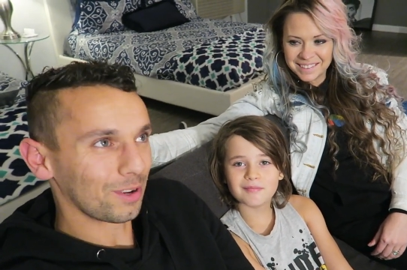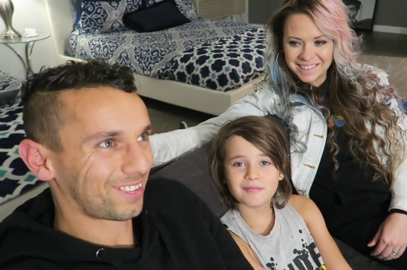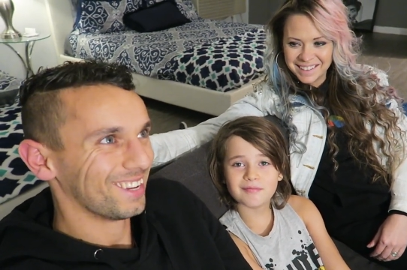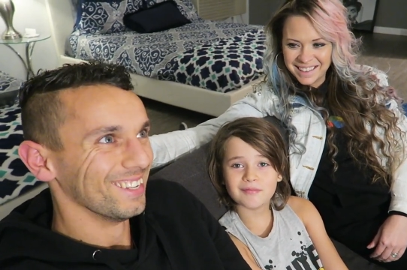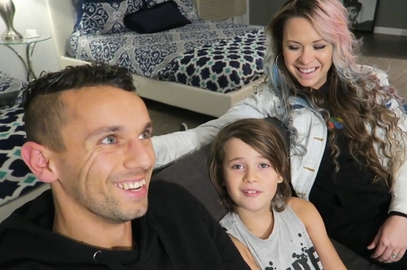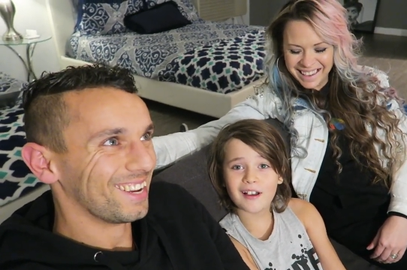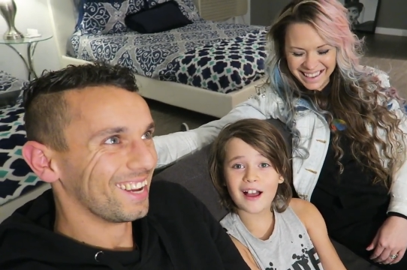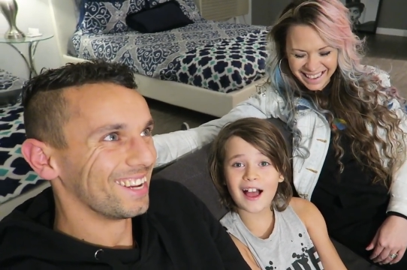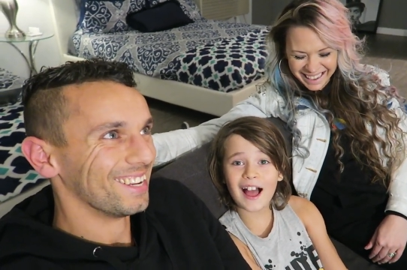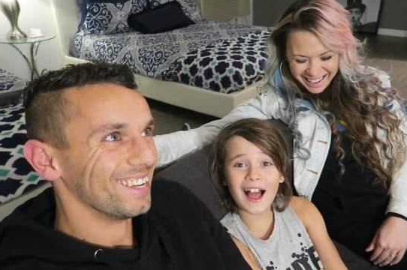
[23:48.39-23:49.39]

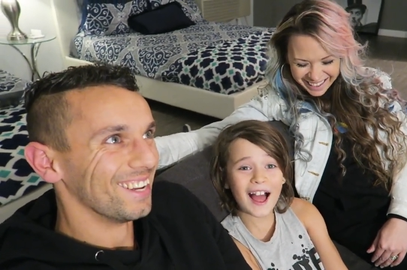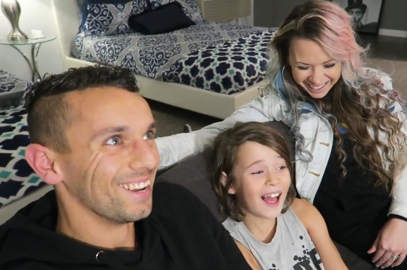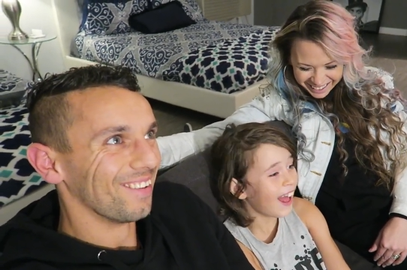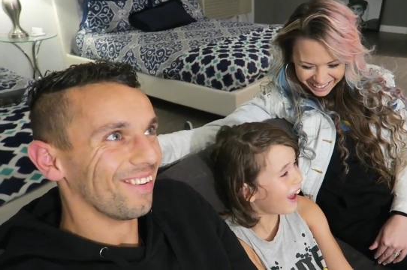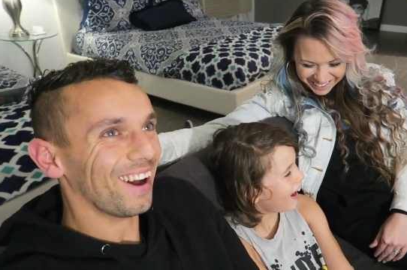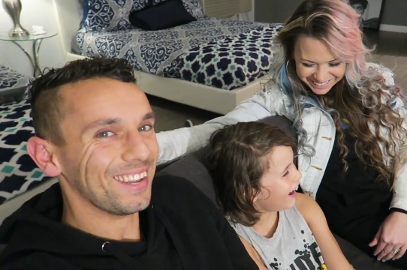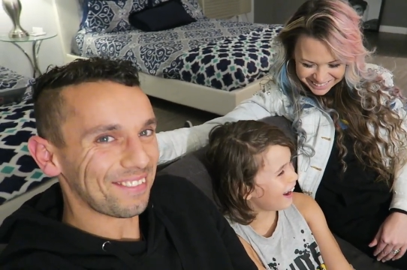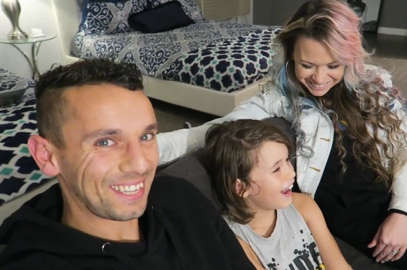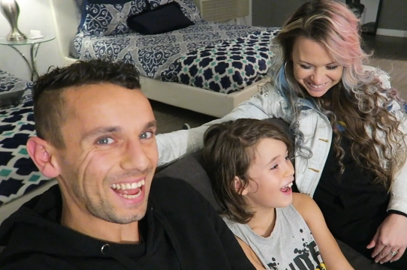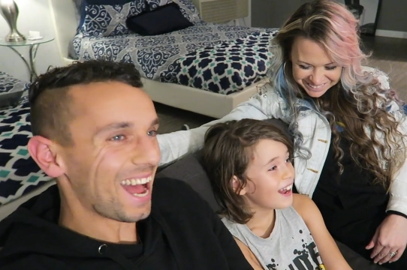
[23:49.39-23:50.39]
Speaker 1: what?
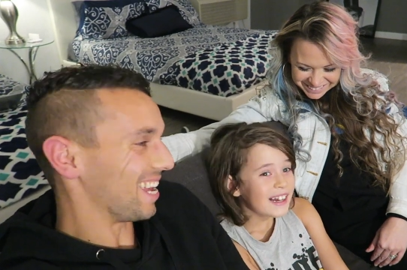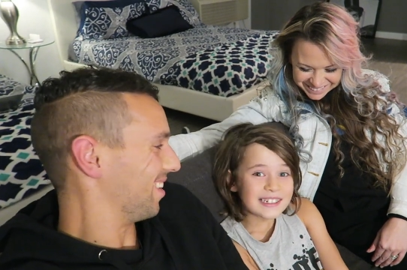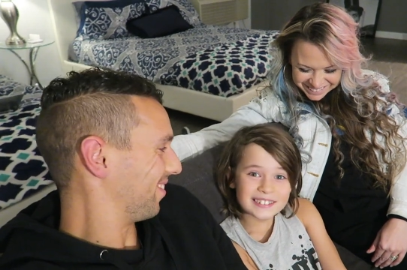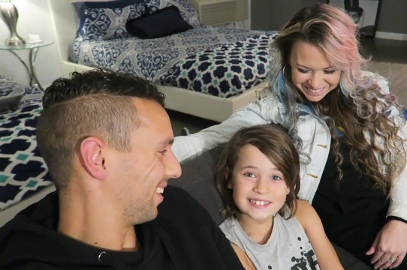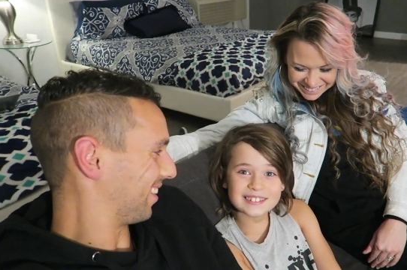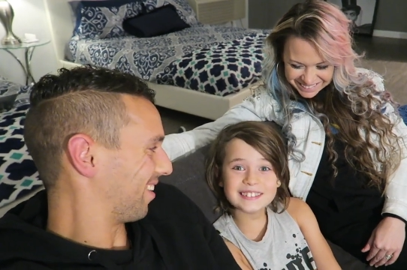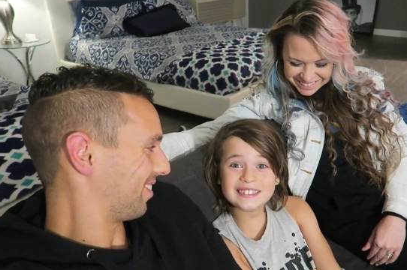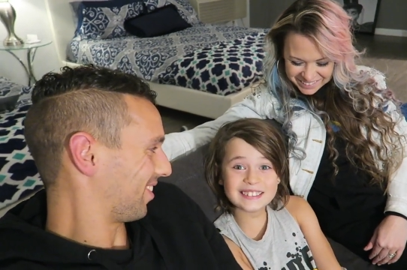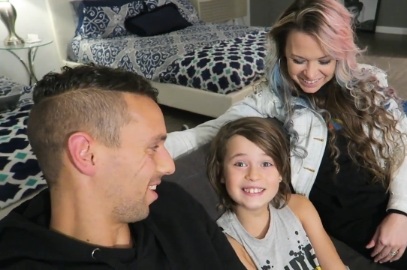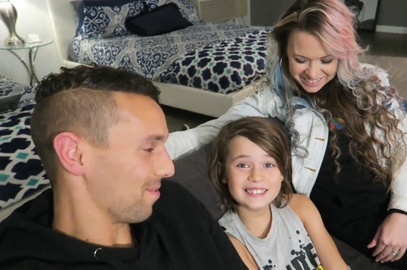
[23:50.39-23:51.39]
another day of this,
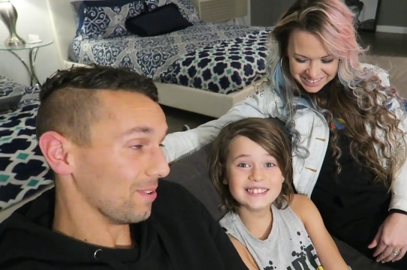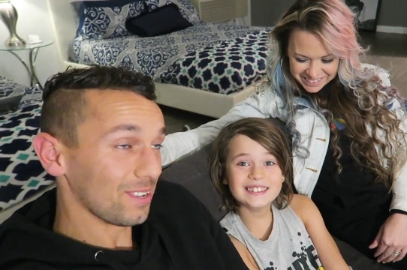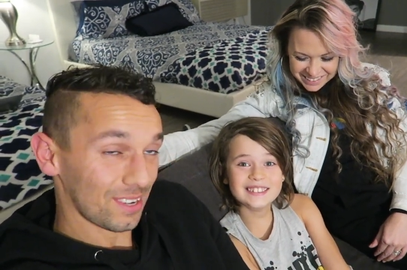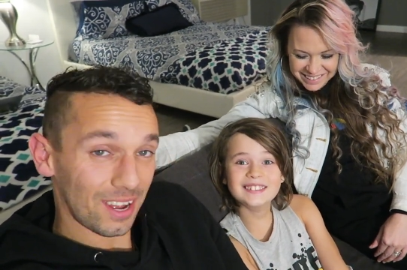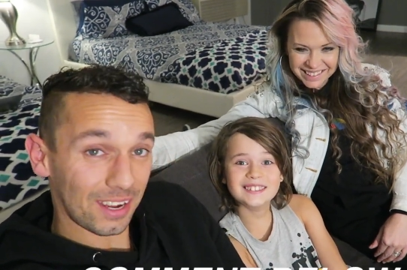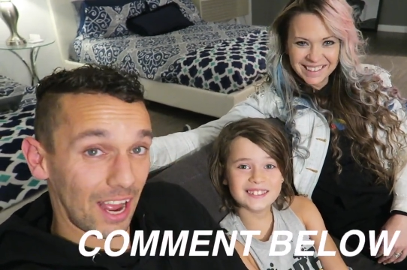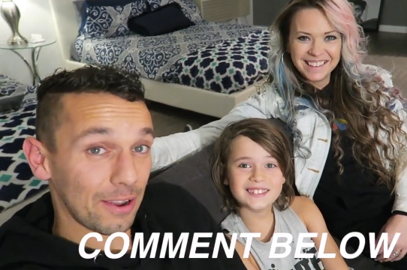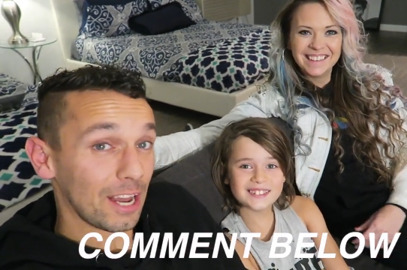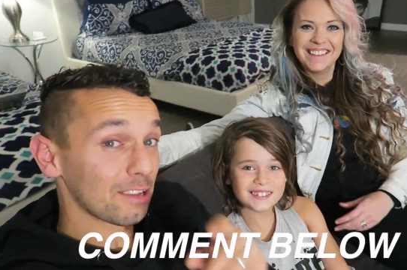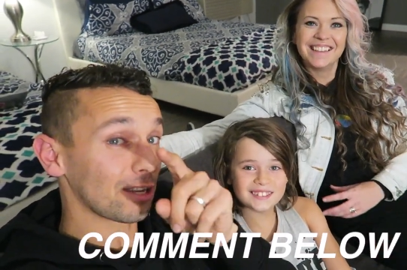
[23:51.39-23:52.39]
another time?
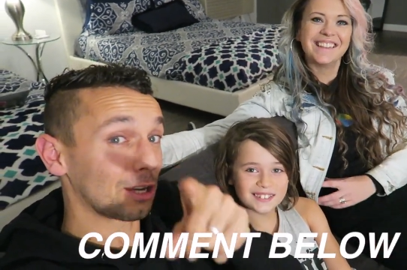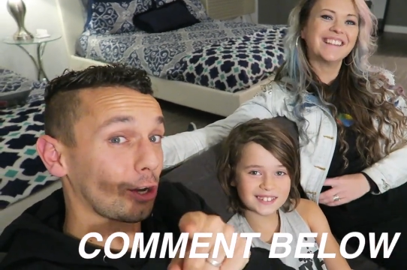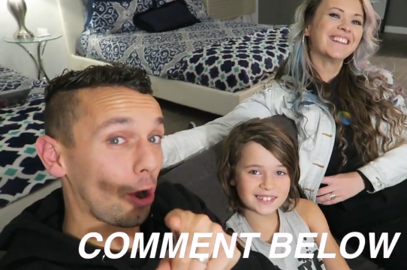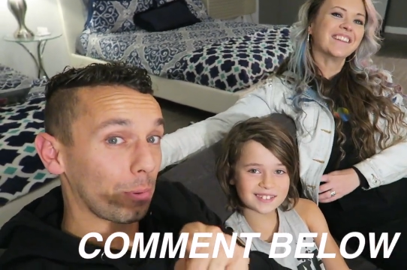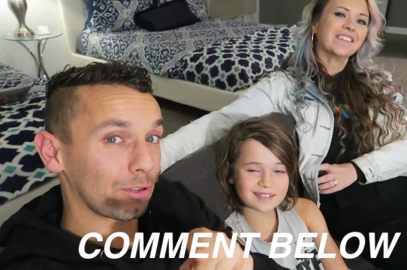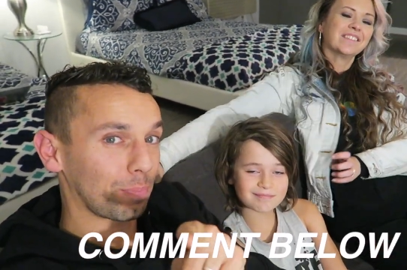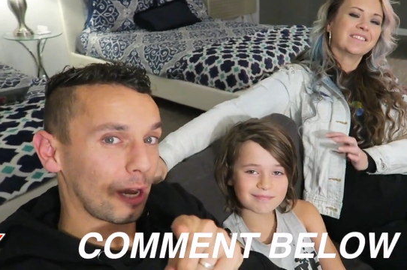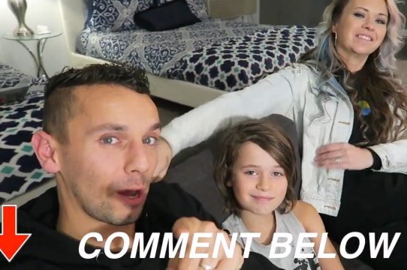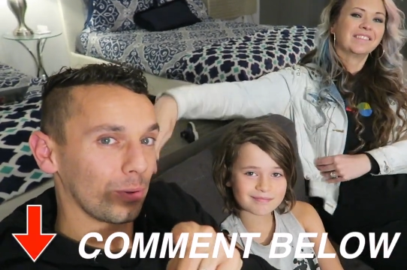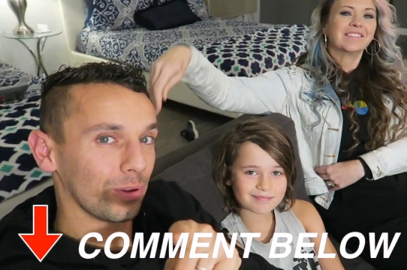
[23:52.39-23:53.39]
Okay, let us know in the comments
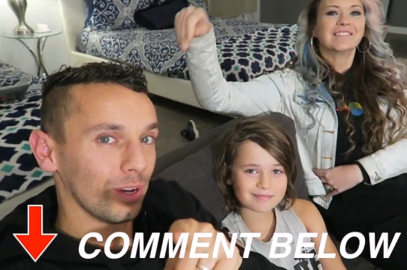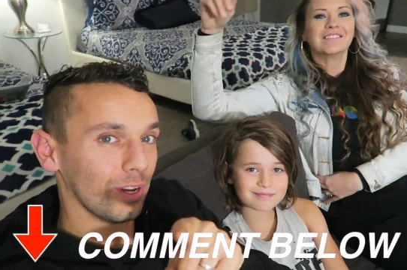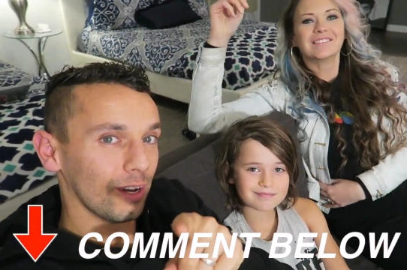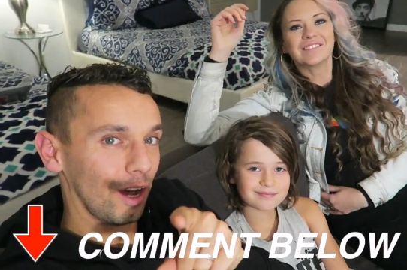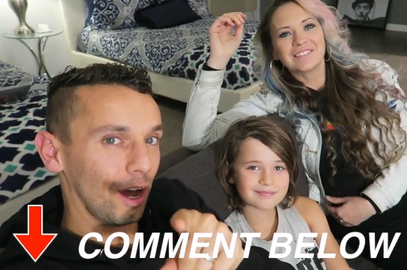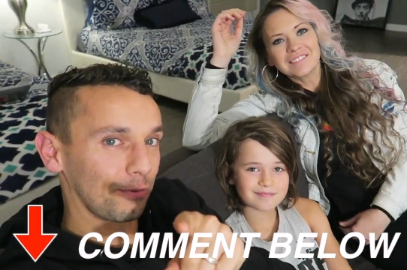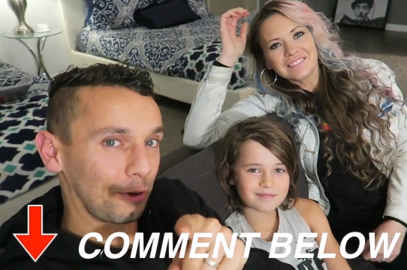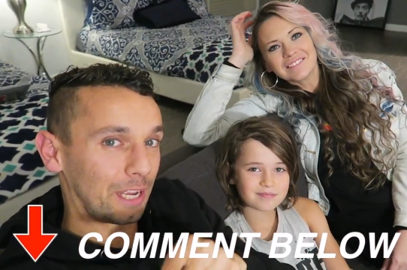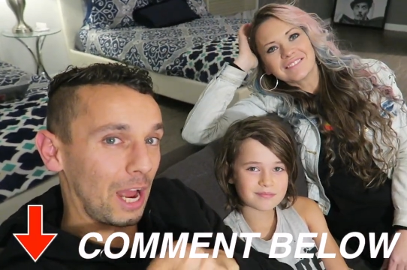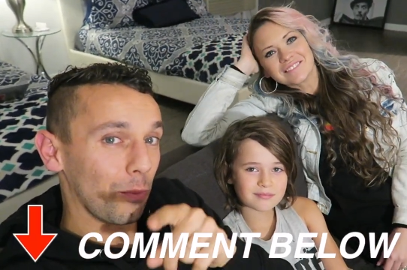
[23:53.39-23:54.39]
below, uh,
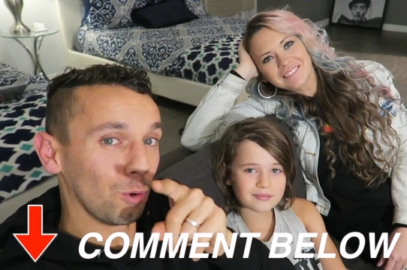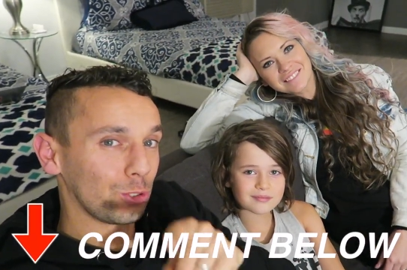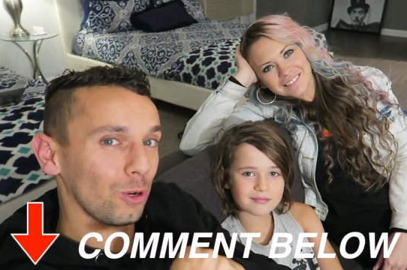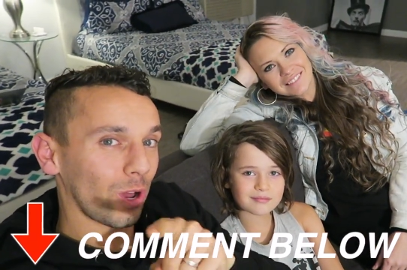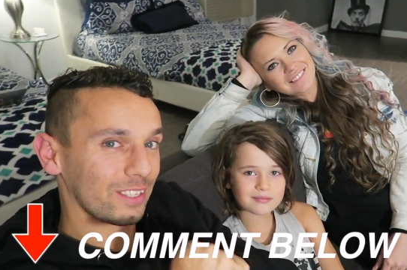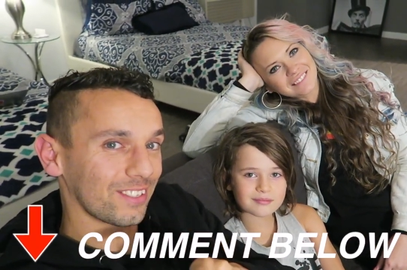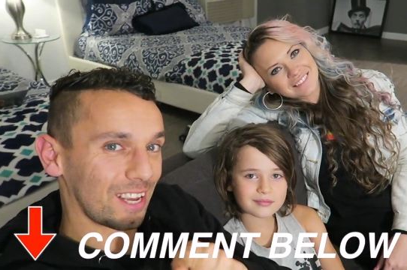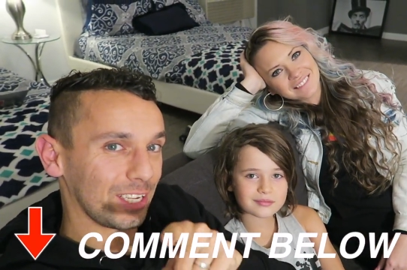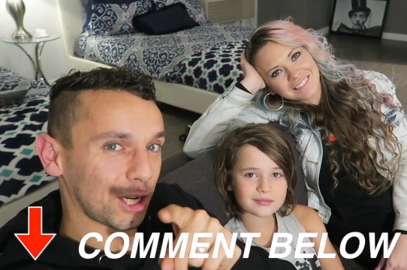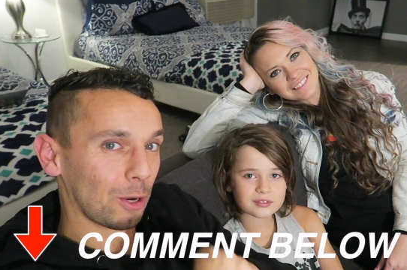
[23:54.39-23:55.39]
Free Gang, would you like to
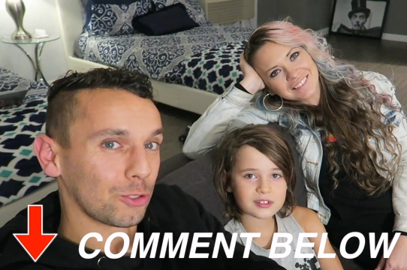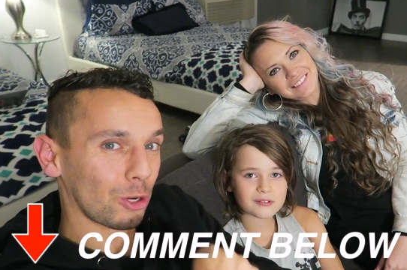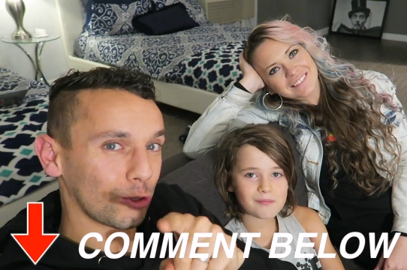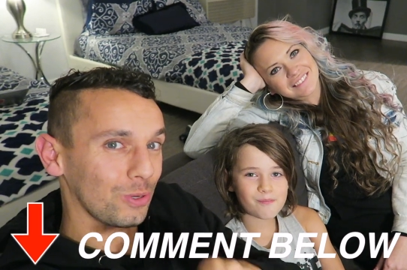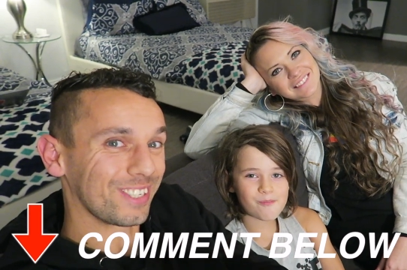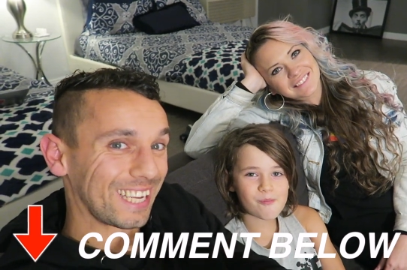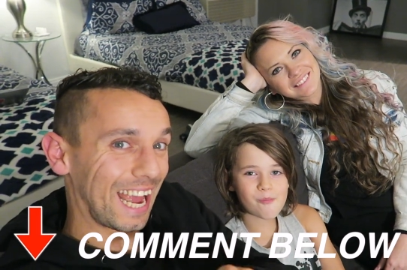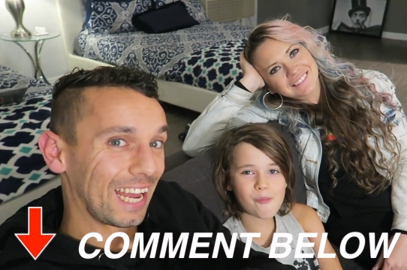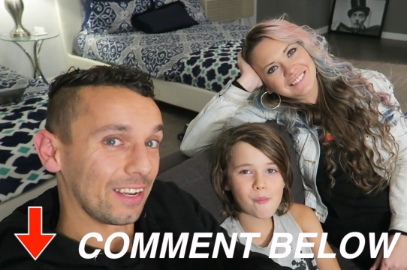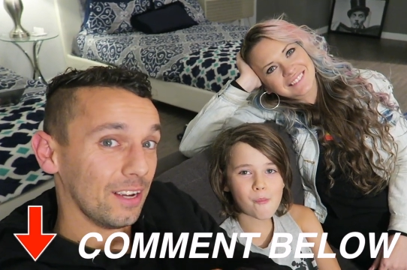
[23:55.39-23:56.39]
see Jojo do this
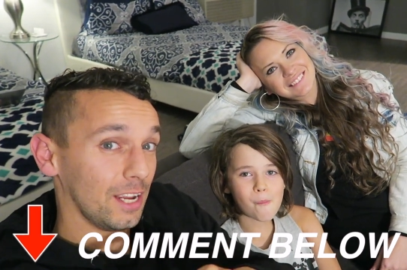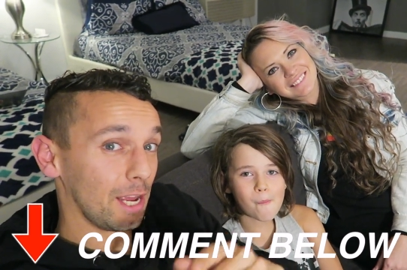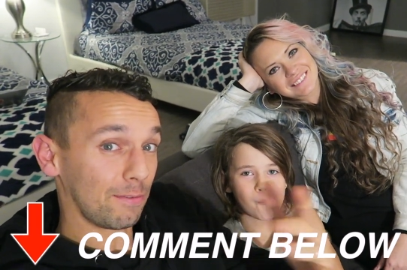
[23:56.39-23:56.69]
again?